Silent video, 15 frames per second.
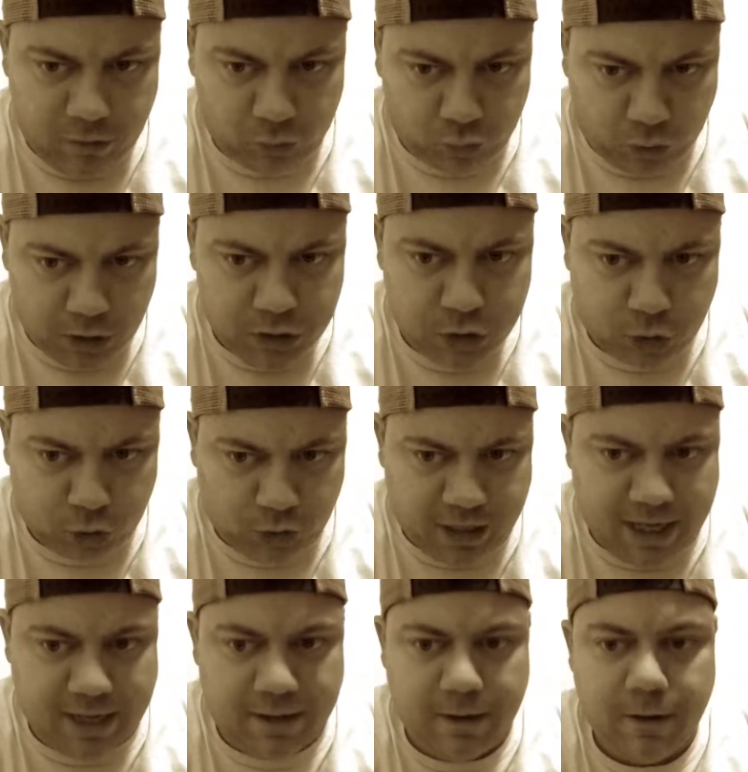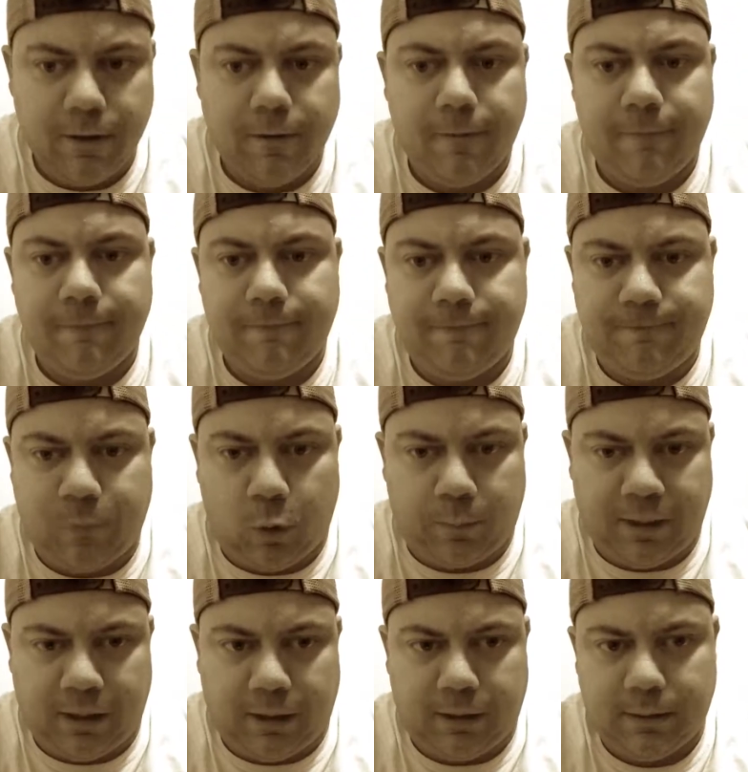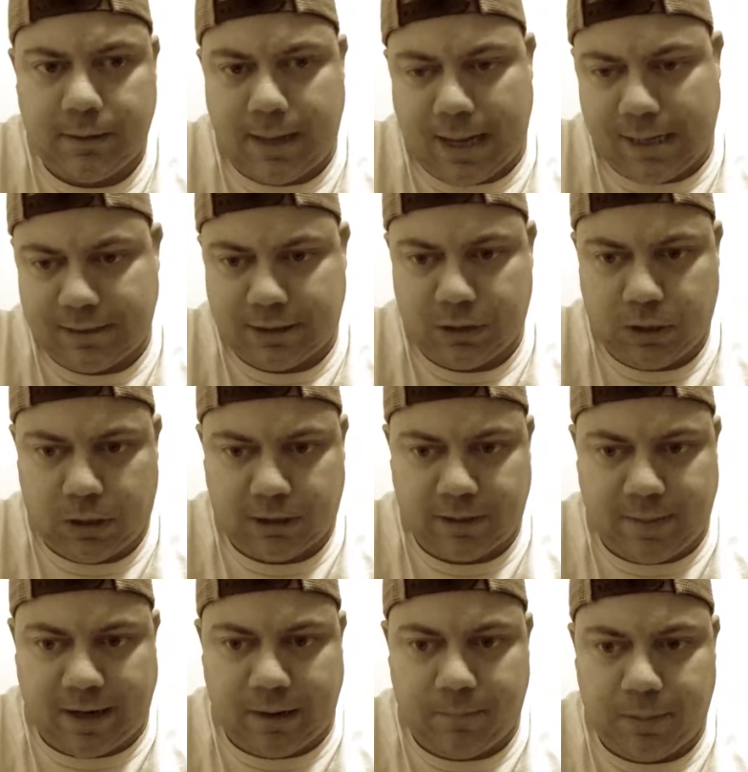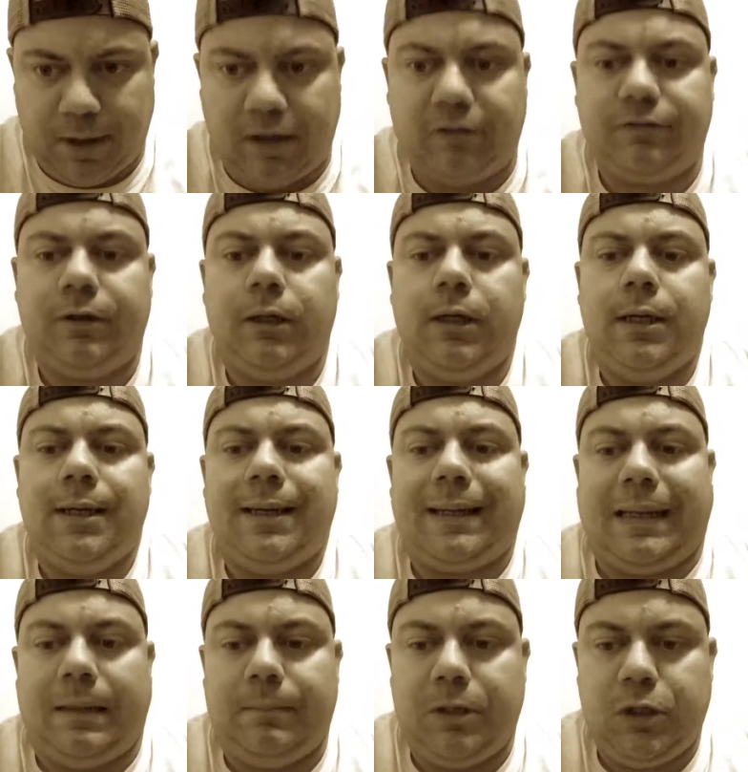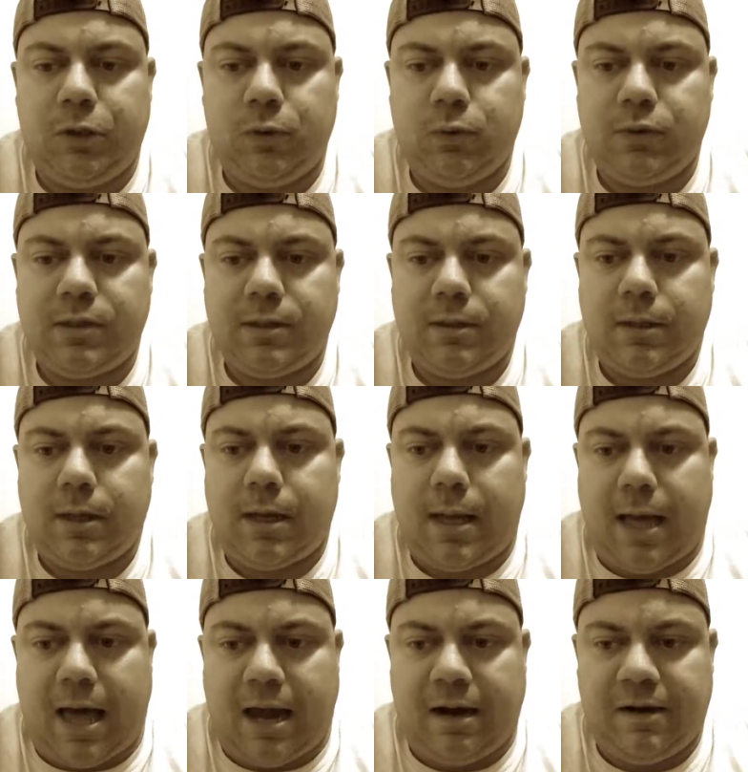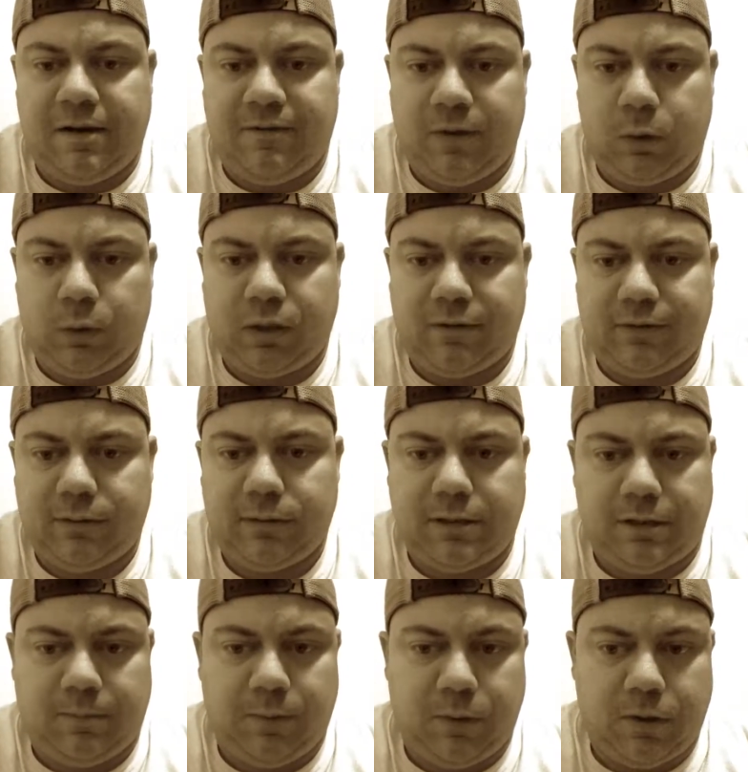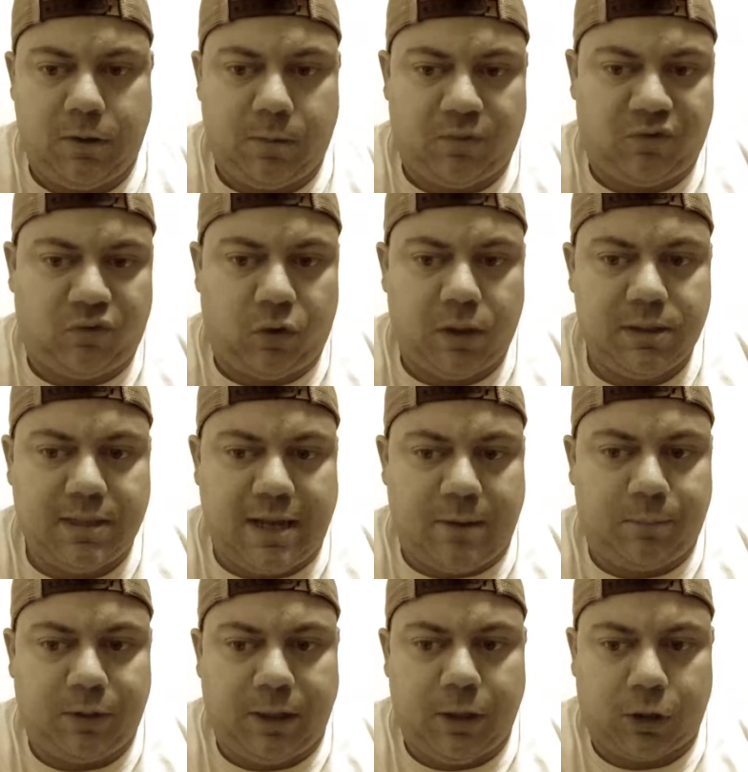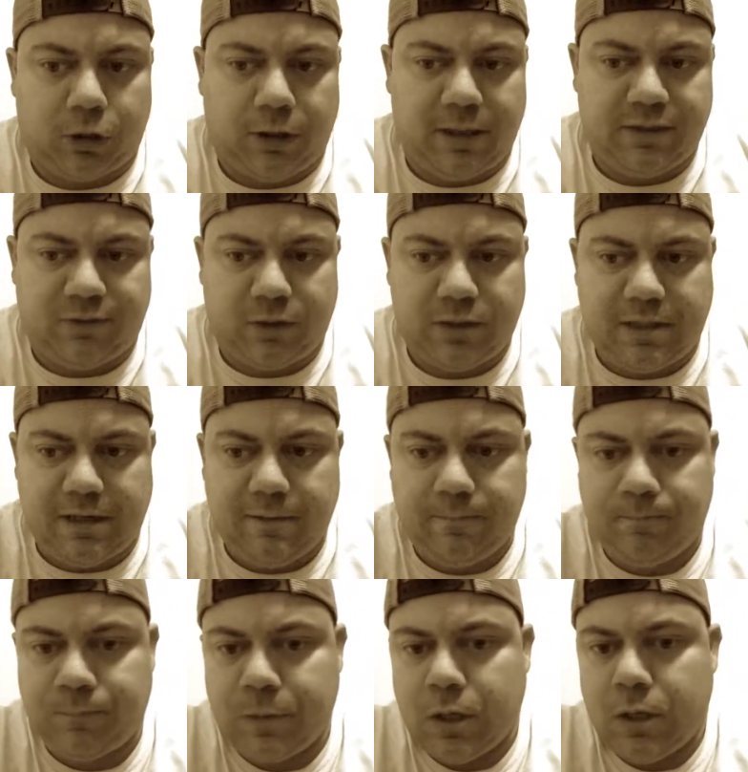runs created formula, as I talked about above, can be used at an individual level to compute the number of runs that a player creates for his team.